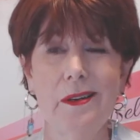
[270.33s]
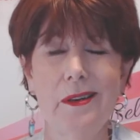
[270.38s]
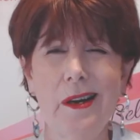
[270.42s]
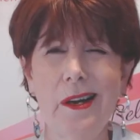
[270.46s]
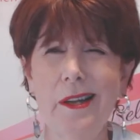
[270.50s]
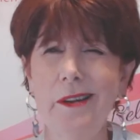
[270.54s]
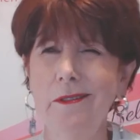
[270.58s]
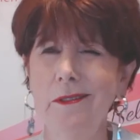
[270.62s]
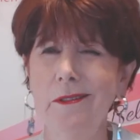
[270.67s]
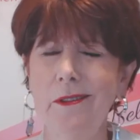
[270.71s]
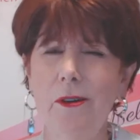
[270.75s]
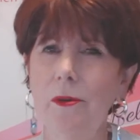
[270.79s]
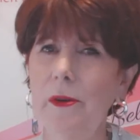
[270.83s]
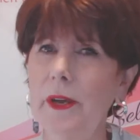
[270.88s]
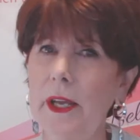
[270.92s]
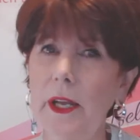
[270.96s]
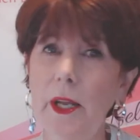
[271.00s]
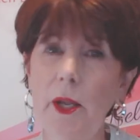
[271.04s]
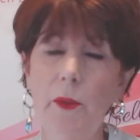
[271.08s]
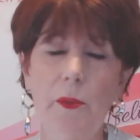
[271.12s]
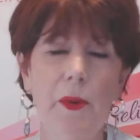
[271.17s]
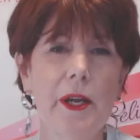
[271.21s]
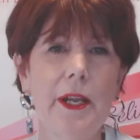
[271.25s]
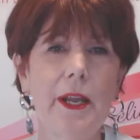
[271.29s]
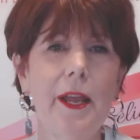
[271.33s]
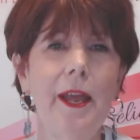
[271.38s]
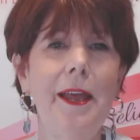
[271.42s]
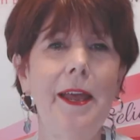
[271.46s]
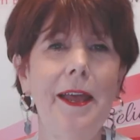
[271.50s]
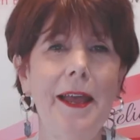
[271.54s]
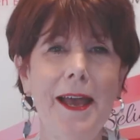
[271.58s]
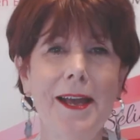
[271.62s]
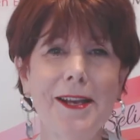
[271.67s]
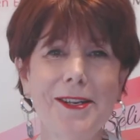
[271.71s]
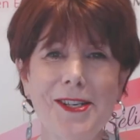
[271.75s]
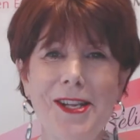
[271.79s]
I don't know anybody
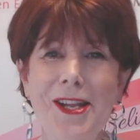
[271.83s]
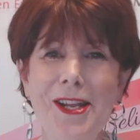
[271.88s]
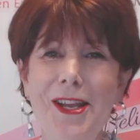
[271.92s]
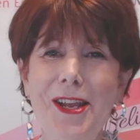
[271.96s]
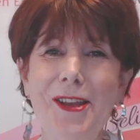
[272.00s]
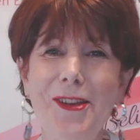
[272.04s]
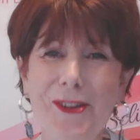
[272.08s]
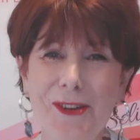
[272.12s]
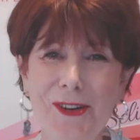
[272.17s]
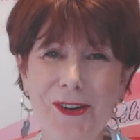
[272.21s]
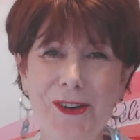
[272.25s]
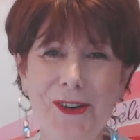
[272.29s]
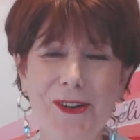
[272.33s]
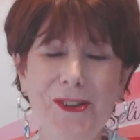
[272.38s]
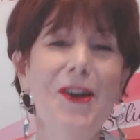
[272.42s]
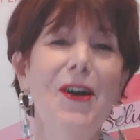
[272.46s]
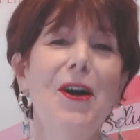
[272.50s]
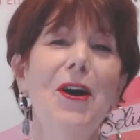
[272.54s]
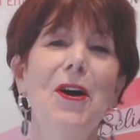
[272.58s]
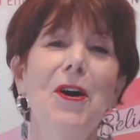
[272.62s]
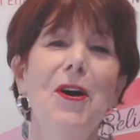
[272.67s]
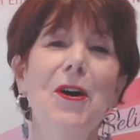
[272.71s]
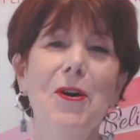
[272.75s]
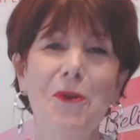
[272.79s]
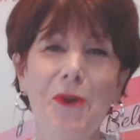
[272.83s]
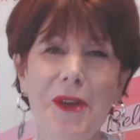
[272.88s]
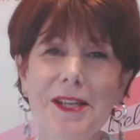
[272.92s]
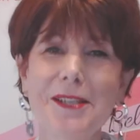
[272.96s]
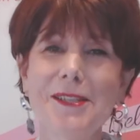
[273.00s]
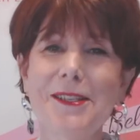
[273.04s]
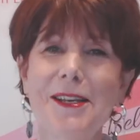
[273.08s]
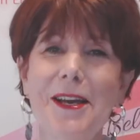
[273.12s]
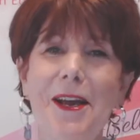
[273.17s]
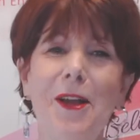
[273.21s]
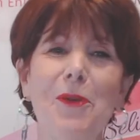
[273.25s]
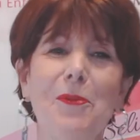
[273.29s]
actually who
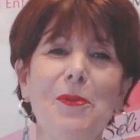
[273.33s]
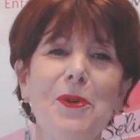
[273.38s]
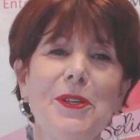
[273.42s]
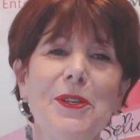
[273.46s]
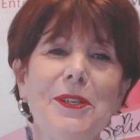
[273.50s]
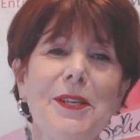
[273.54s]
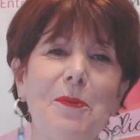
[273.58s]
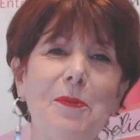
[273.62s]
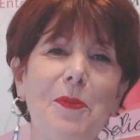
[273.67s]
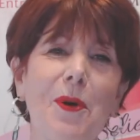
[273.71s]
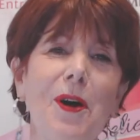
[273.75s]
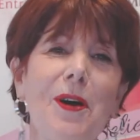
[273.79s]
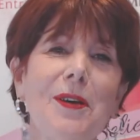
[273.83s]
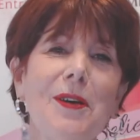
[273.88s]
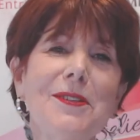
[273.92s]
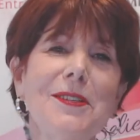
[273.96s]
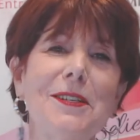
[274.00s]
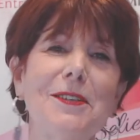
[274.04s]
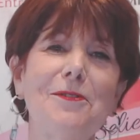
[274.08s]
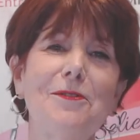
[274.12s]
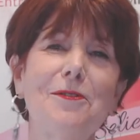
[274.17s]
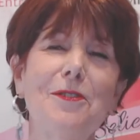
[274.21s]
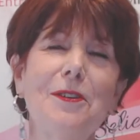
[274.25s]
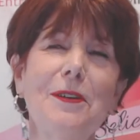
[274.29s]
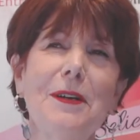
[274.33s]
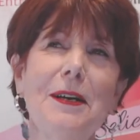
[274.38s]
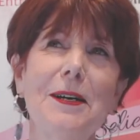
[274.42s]
is 100% positive,